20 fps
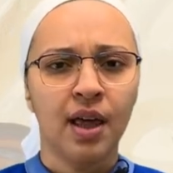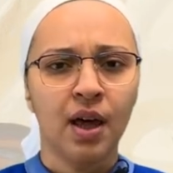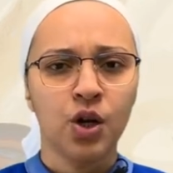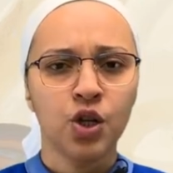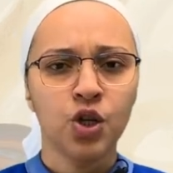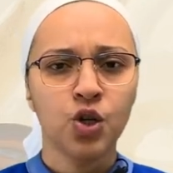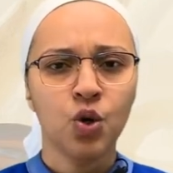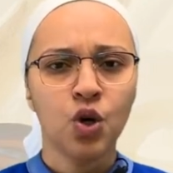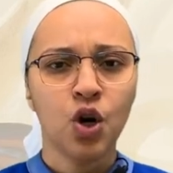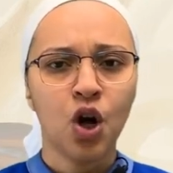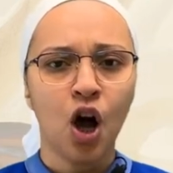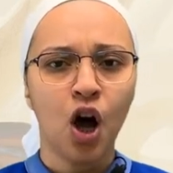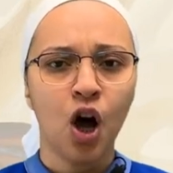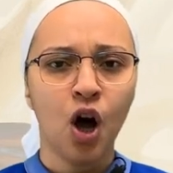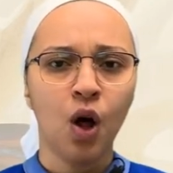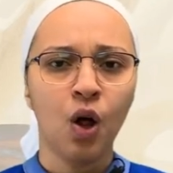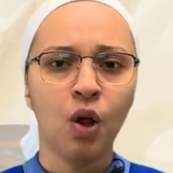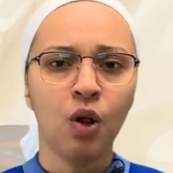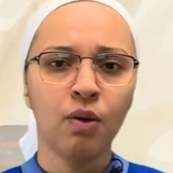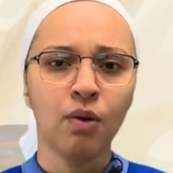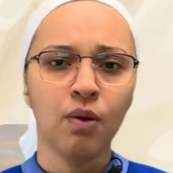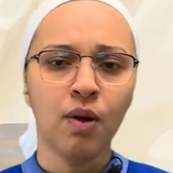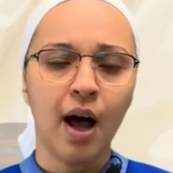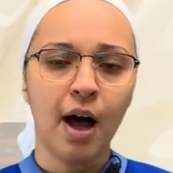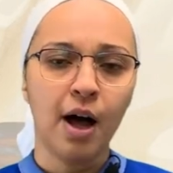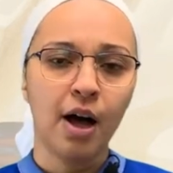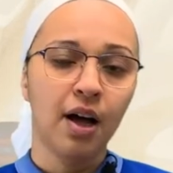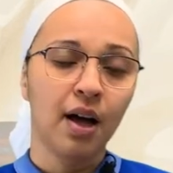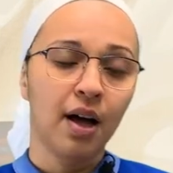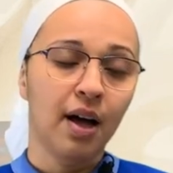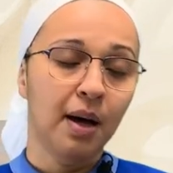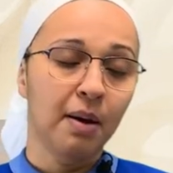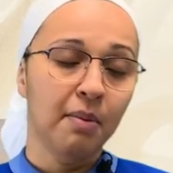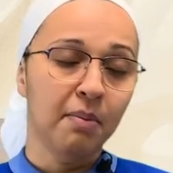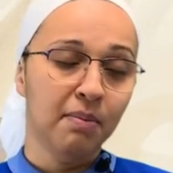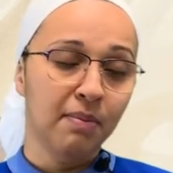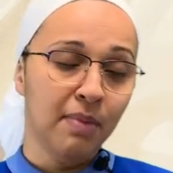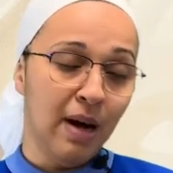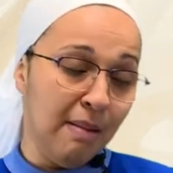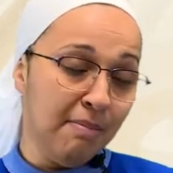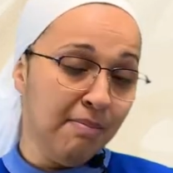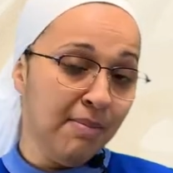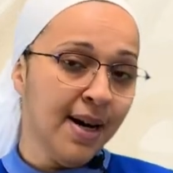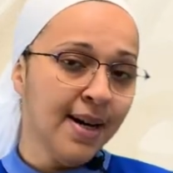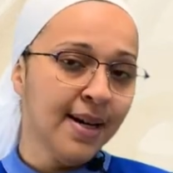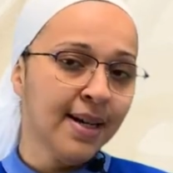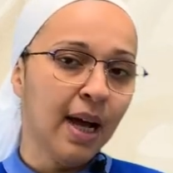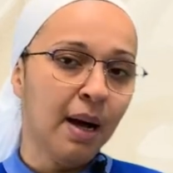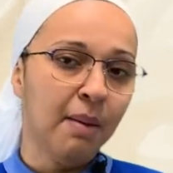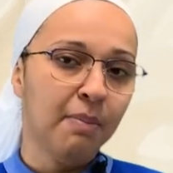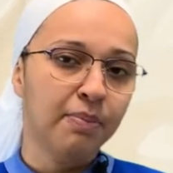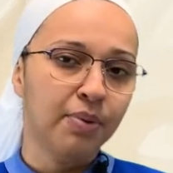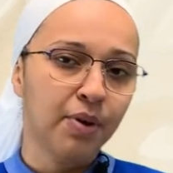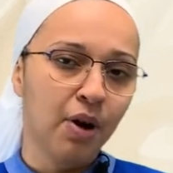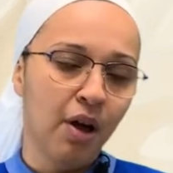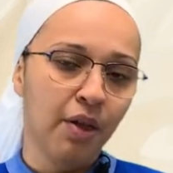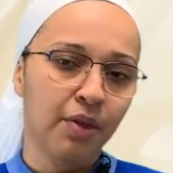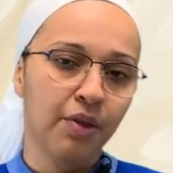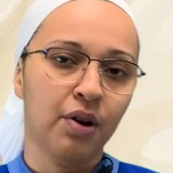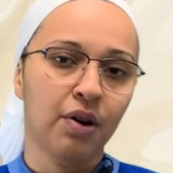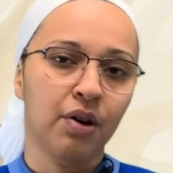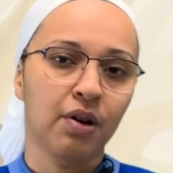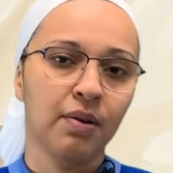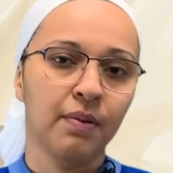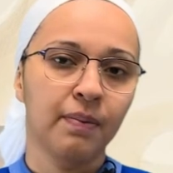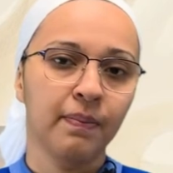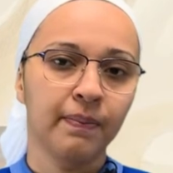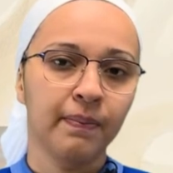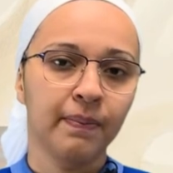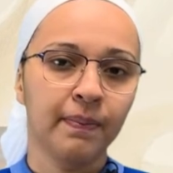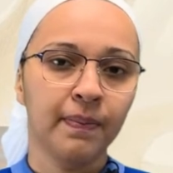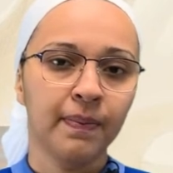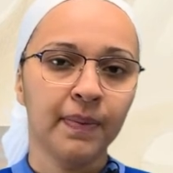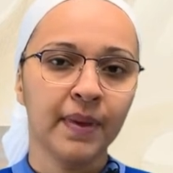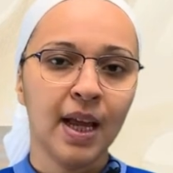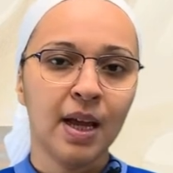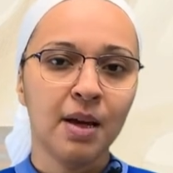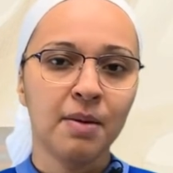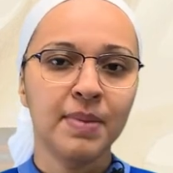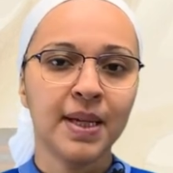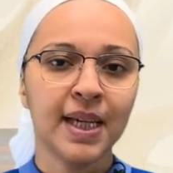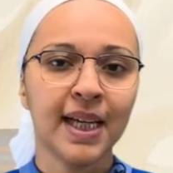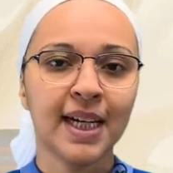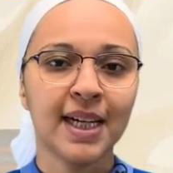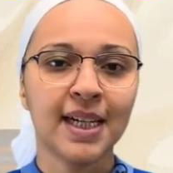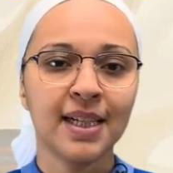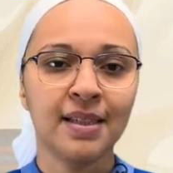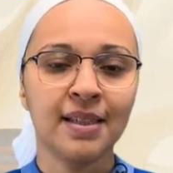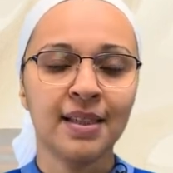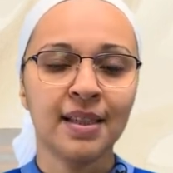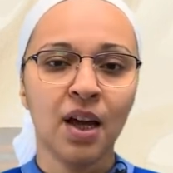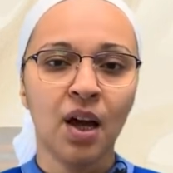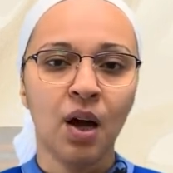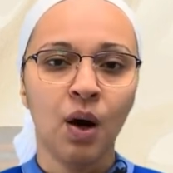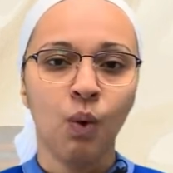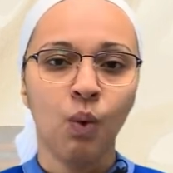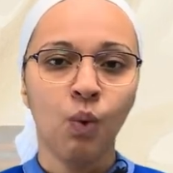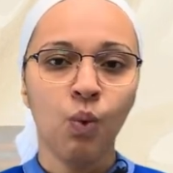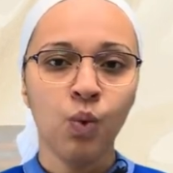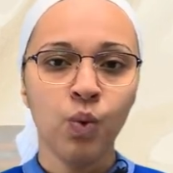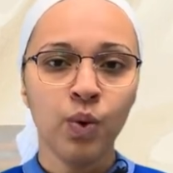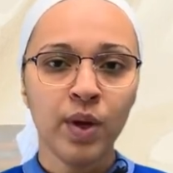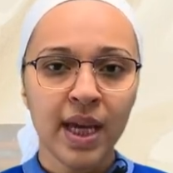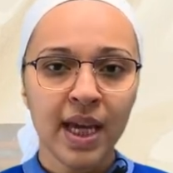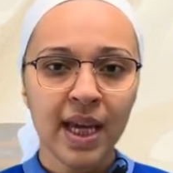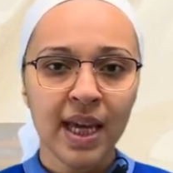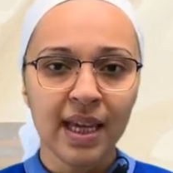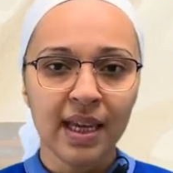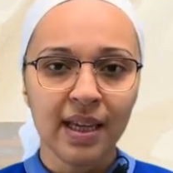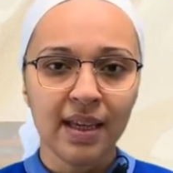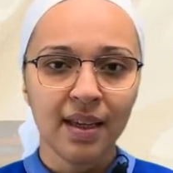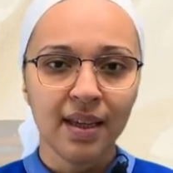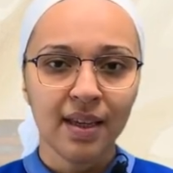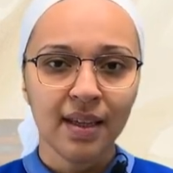you call a, a monk a brother, because we